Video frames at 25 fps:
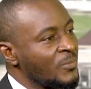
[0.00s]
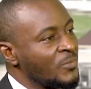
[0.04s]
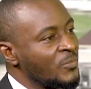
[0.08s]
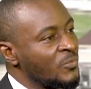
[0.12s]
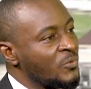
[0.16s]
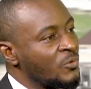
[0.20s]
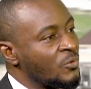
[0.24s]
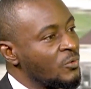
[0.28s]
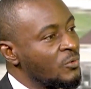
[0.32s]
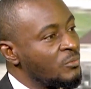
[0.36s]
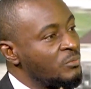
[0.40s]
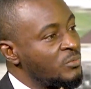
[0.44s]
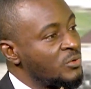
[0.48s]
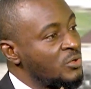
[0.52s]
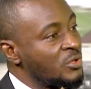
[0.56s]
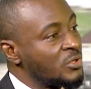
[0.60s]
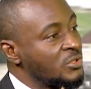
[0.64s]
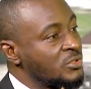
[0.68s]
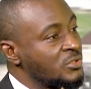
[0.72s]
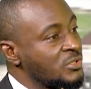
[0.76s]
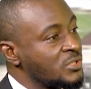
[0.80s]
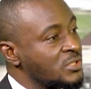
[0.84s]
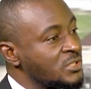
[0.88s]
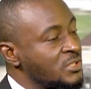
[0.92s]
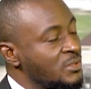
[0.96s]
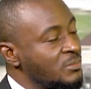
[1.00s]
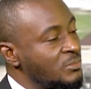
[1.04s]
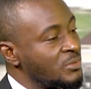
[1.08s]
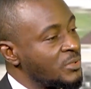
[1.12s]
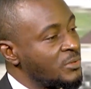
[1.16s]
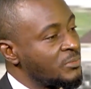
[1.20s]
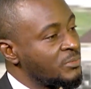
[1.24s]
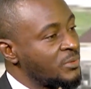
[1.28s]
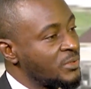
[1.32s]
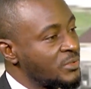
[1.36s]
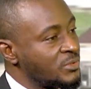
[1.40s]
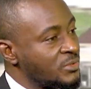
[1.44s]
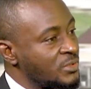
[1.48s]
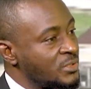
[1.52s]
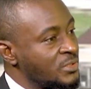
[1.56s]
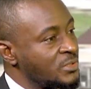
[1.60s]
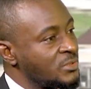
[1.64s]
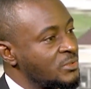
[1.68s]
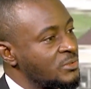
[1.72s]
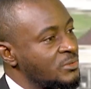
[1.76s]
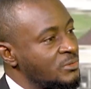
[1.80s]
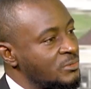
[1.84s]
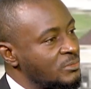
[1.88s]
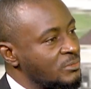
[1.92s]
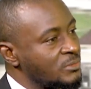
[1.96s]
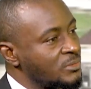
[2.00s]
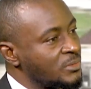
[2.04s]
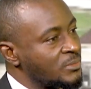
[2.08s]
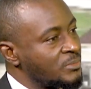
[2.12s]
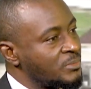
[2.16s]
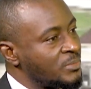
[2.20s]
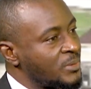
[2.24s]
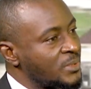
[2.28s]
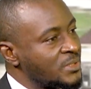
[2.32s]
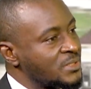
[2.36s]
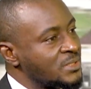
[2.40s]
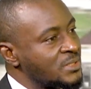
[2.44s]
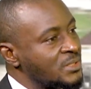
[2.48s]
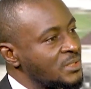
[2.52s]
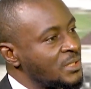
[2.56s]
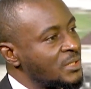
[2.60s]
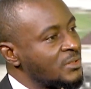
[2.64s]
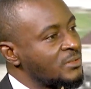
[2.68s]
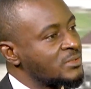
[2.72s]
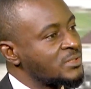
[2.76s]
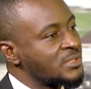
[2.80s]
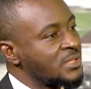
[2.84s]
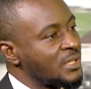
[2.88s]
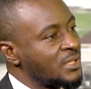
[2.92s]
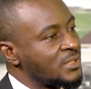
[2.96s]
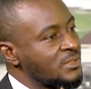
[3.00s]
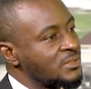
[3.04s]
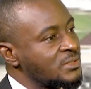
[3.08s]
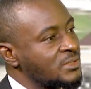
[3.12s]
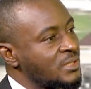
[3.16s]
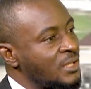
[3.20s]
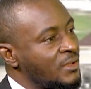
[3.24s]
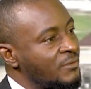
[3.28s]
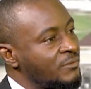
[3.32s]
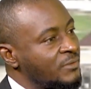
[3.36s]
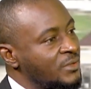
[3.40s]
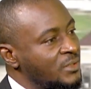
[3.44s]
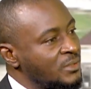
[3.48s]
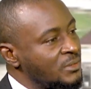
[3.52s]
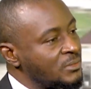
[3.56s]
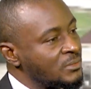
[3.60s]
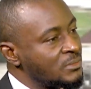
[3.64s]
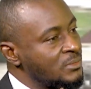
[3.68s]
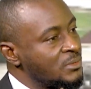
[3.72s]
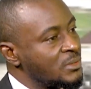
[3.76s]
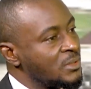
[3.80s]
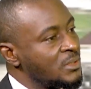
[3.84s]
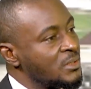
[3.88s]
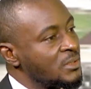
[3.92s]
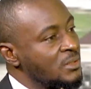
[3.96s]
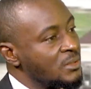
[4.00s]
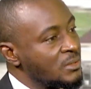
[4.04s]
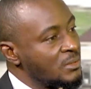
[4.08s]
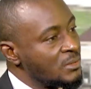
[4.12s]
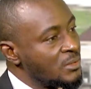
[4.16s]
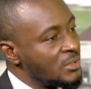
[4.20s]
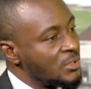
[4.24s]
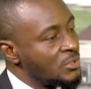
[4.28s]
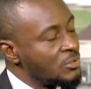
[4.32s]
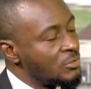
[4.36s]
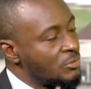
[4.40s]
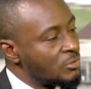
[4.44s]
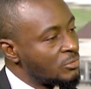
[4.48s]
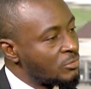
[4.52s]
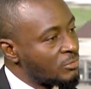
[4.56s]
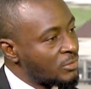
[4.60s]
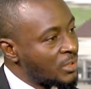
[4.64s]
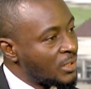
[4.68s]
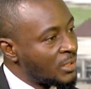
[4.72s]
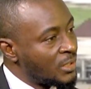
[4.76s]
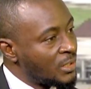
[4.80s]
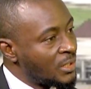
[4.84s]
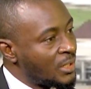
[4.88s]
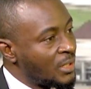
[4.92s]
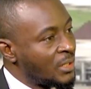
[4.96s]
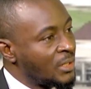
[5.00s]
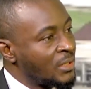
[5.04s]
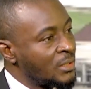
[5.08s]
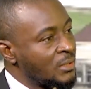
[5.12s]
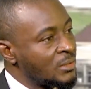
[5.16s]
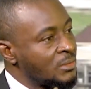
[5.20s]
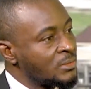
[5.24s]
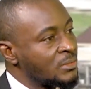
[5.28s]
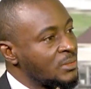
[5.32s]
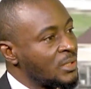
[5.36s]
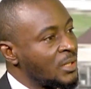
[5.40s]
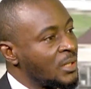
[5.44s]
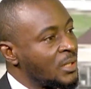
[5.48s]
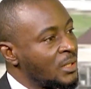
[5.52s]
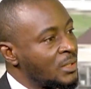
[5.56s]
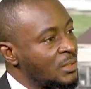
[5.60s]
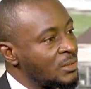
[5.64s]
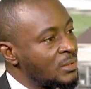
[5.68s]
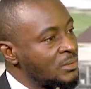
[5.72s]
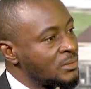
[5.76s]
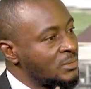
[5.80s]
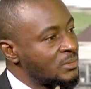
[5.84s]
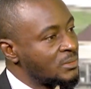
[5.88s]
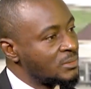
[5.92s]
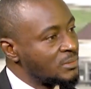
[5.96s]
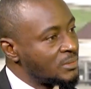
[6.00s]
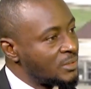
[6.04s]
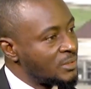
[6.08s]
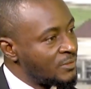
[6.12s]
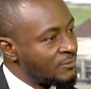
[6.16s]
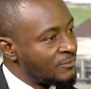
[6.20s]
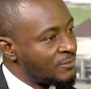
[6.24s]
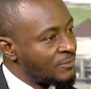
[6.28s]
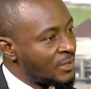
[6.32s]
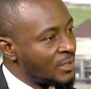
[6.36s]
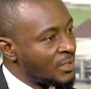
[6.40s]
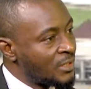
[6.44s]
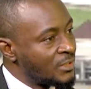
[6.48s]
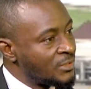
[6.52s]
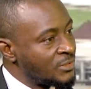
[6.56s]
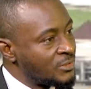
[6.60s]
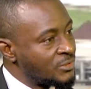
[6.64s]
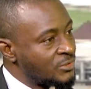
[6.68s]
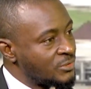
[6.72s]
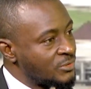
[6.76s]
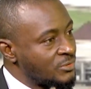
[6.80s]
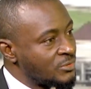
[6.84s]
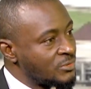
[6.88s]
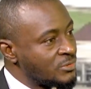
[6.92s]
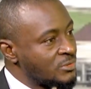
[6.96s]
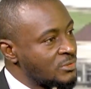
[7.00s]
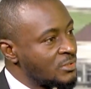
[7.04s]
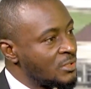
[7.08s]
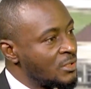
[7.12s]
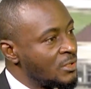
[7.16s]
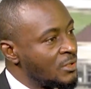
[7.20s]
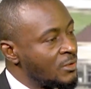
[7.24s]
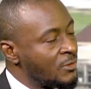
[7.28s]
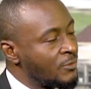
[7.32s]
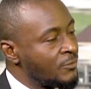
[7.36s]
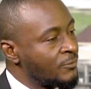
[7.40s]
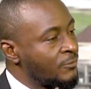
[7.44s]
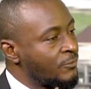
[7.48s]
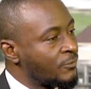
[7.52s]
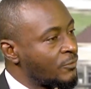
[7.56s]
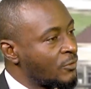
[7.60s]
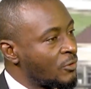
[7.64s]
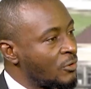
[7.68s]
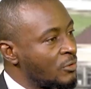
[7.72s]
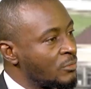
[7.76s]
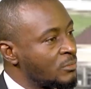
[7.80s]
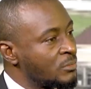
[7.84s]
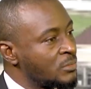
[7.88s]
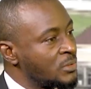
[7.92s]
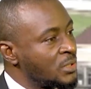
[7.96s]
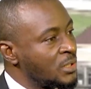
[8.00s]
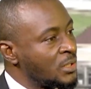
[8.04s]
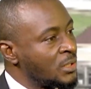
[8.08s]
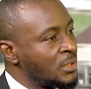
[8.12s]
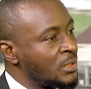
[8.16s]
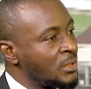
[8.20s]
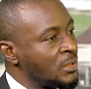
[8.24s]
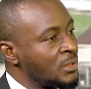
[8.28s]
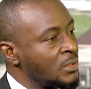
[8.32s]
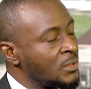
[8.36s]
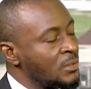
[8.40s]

So beyond just the blood pressure issue, the person now starts having renal and liver issues, from the